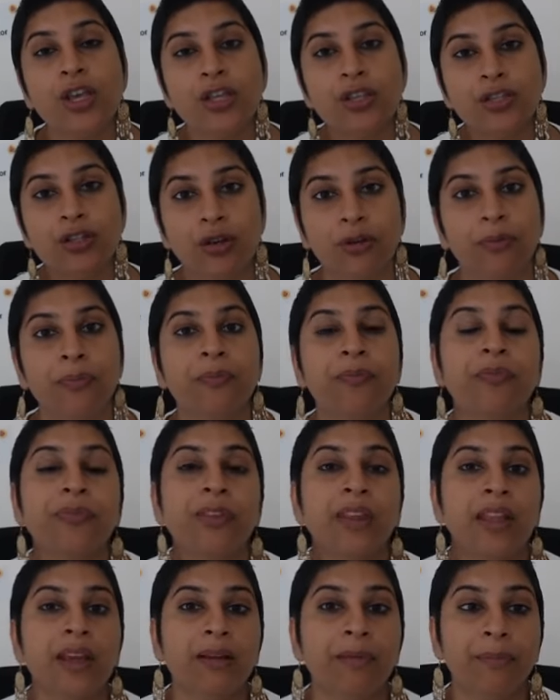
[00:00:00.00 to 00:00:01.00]
So
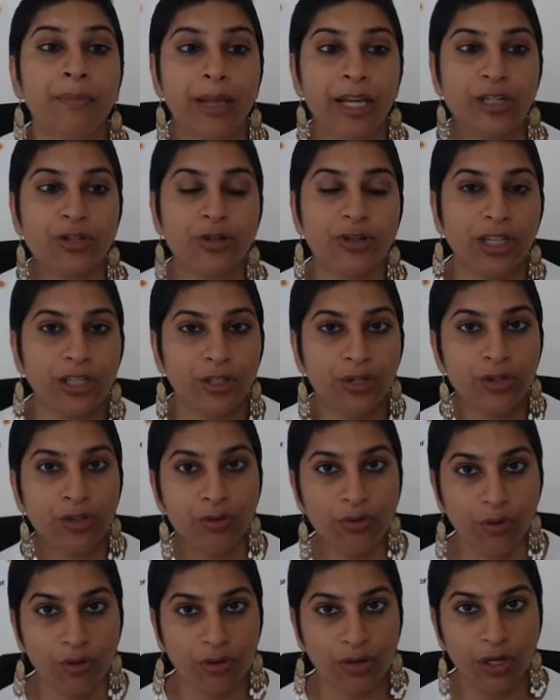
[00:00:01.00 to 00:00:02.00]
make sure that
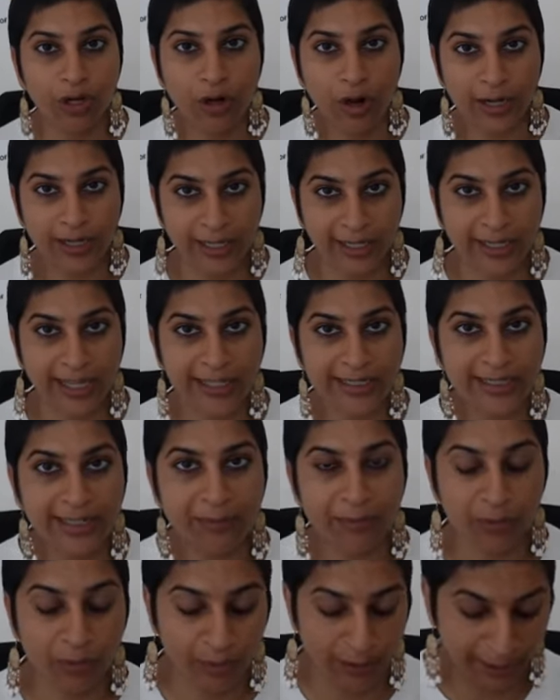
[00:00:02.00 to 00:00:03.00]
you own the content. That's
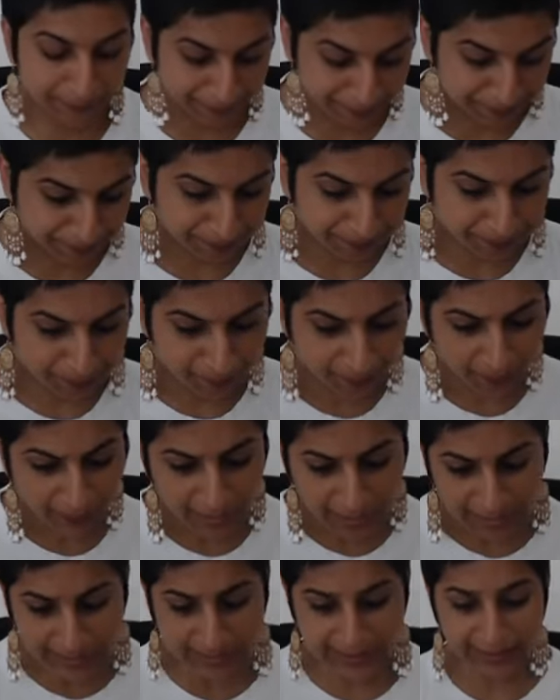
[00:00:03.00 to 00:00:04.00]
number one.
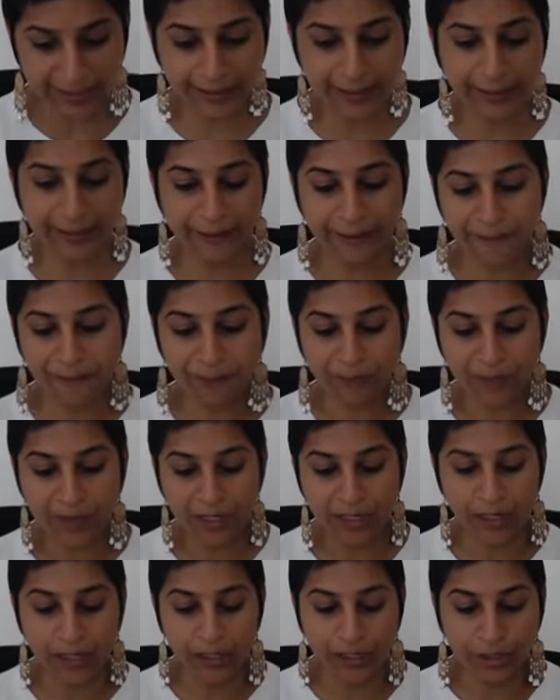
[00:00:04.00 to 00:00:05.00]
Second,
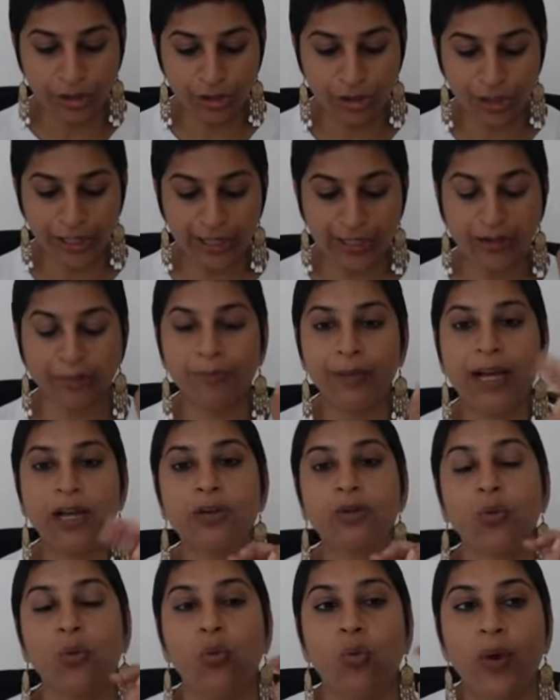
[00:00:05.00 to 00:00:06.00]
check
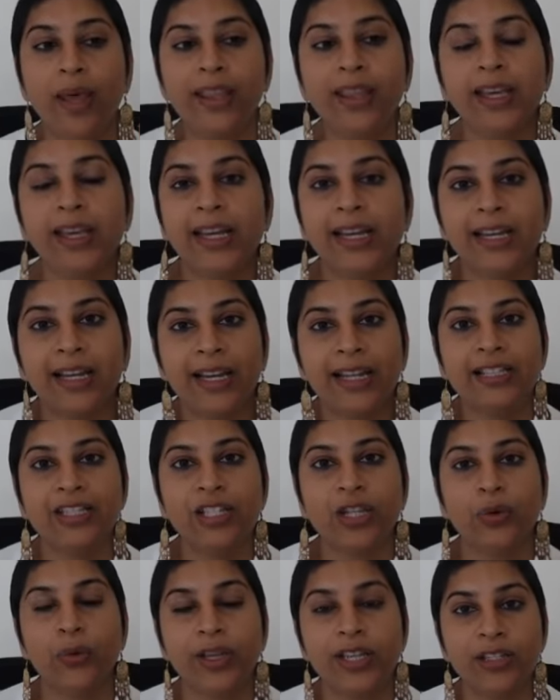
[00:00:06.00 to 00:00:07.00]
about whether it
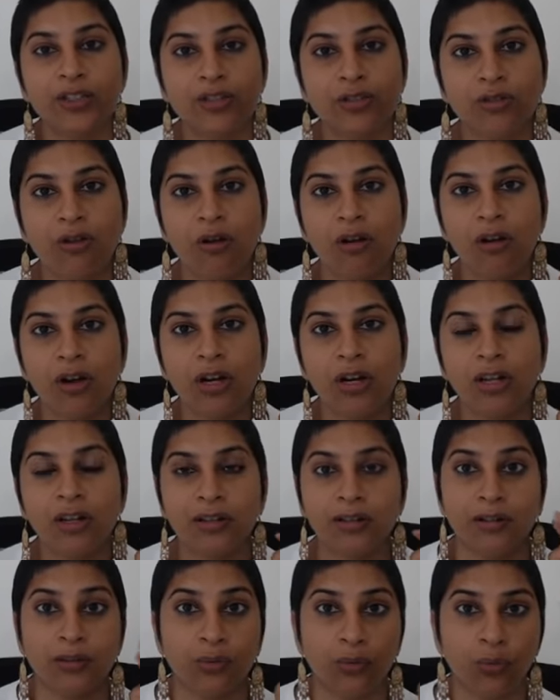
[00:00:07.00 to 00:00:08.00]
lets you
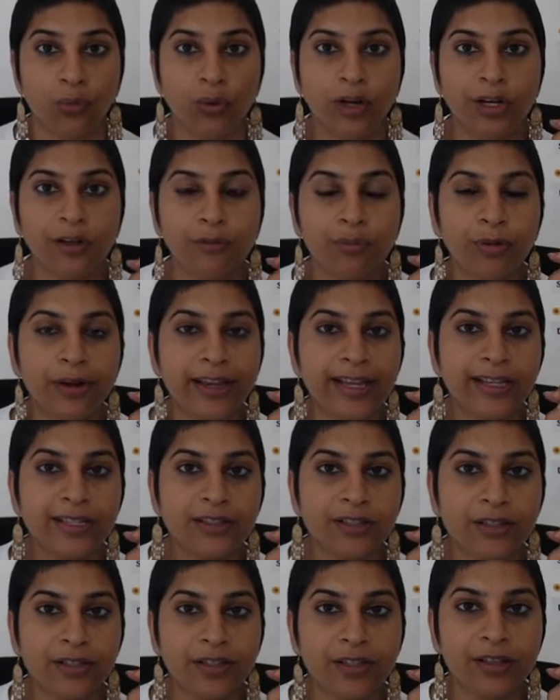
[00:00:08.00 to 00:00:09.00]
install
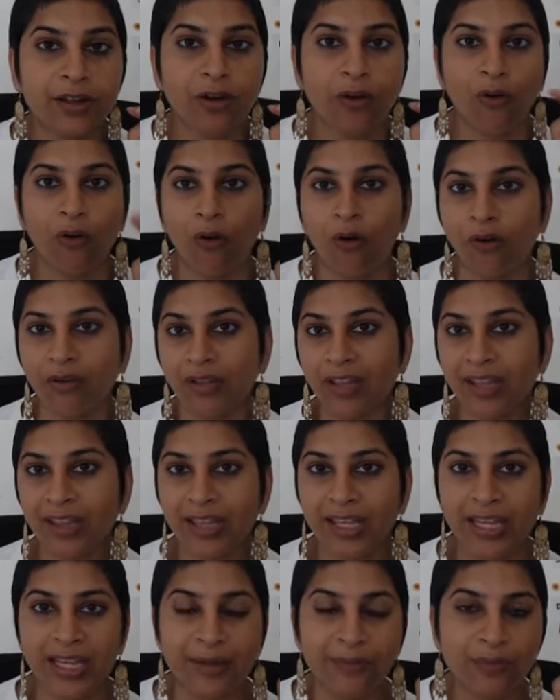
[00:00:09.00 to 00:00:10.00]
WordPress or the
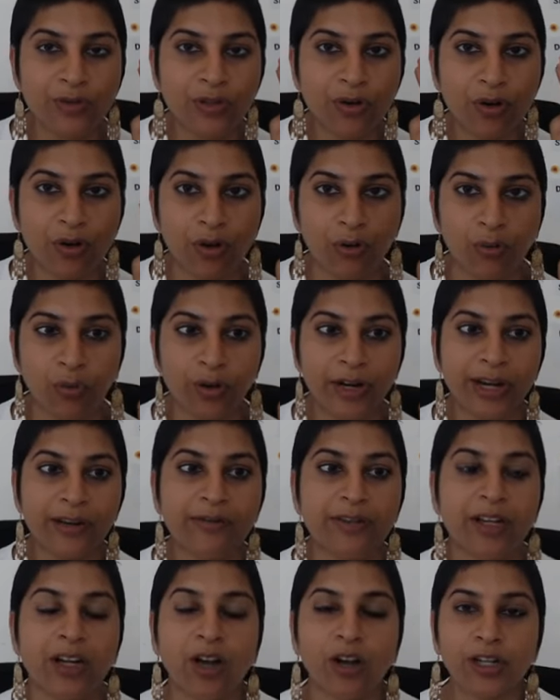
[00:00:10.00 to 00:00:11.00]
themes or
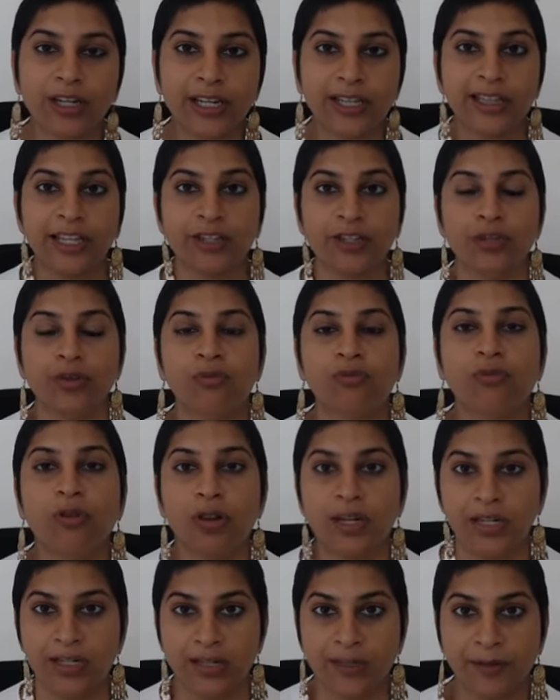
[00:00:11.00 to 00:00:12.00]
whatever content that you
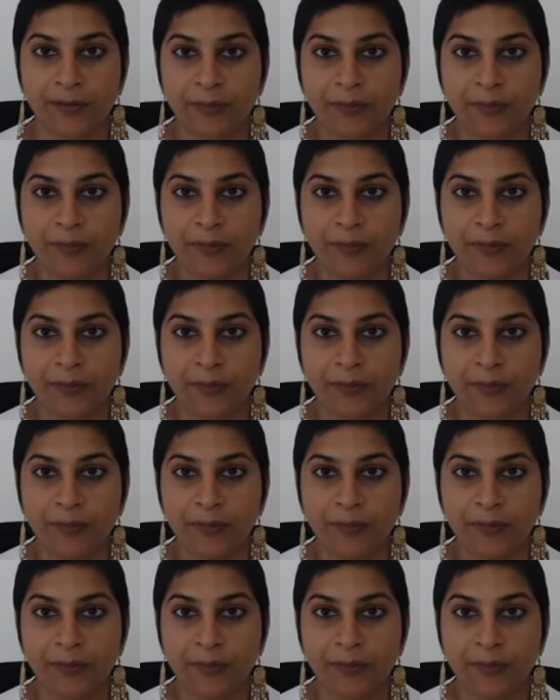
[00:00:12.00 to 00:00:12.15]
want.